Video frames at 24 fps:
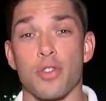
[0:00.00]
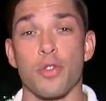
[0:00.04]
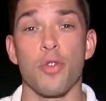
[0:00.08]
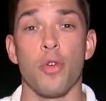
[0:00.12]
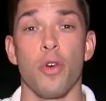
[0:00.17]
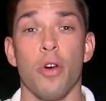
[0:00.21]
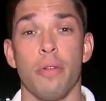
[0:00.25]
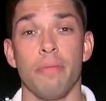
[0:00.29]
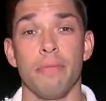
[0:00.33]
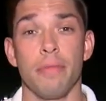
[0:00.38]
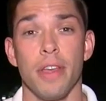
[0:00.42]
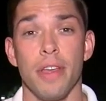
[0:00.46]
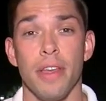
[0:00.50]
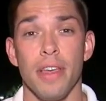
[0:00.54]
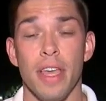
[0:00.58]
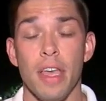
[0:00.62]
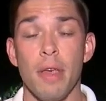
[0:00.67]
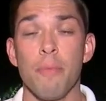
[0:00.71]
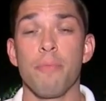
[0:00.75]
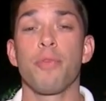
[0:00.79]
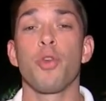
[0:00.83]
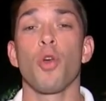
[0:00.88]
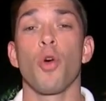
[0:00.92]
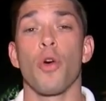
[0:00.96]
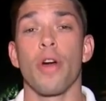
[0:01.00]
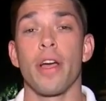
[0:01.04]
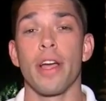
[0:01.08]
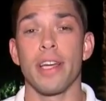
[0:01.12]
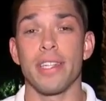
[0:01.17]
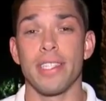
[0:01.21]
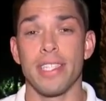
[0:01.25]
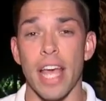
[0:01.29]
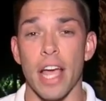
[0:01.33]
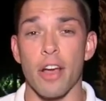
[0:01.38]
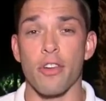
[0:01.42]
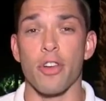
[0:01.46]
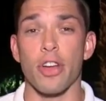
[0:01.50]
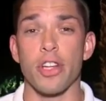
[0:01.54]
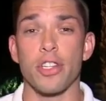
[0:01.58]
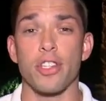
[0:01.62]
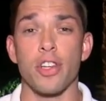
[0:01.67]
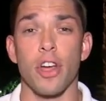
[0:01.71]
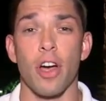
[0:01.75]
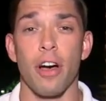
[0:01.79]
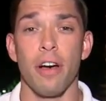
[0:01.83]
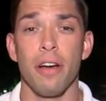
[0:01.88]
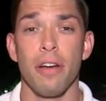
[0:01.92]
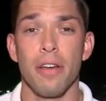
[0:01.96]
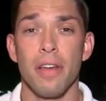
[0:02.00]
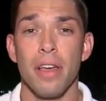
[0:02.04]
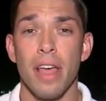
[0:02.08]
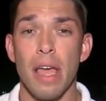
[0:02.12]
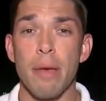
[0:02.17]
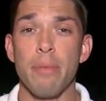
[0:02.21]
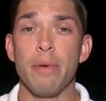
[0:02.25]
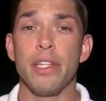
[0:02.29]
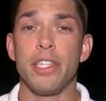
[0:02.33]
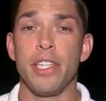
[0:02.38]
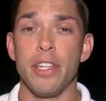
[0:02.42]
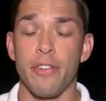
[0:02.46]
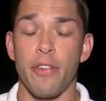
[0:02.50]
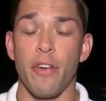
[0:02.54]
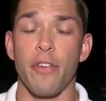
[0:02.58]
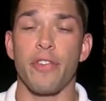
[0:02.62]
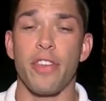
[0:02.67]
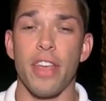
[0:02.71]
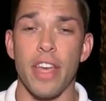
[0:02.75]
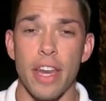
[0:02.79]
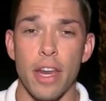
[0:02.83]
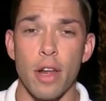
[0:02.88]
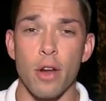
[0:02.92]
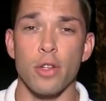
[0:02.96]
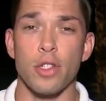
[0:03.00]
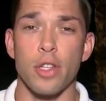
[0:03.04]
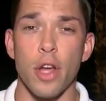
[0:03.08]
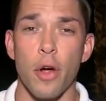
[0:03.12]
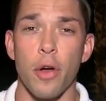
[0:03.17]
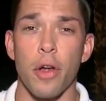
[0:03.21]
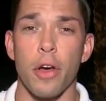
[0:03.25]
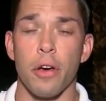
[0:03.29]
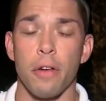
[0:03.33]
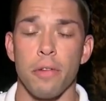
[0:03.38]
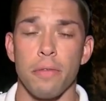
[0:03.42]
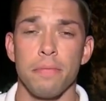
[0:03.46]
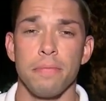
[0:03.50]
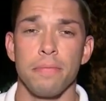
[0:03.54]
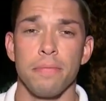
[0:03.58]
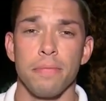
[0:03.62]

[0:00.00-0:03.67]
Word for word: High School in Peoria, Zach Crenshaw, ABC 15, Arizona.